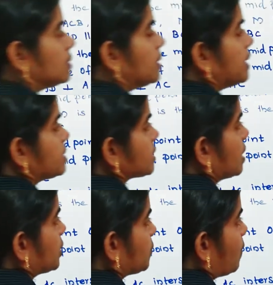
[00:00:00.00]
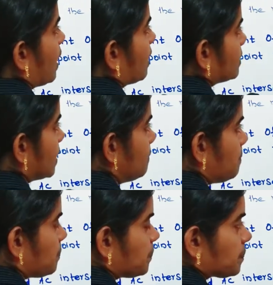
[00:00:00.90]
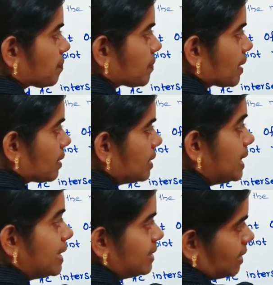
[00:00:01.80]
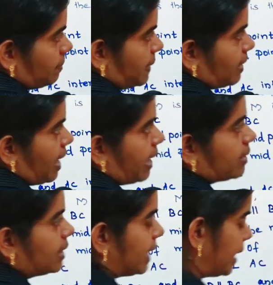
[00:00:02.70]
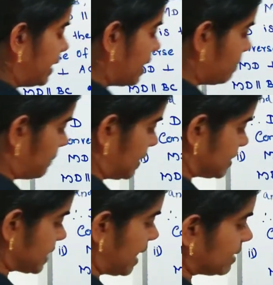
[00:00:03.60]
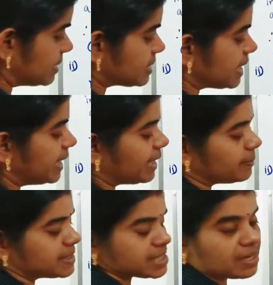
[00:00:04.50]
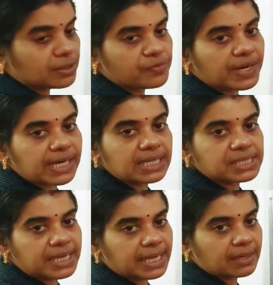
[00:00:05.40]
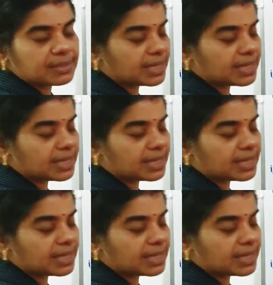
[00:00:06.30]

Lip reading: these two are the linear pair. Angle ADM plus angle CDM is equal to 180 degree,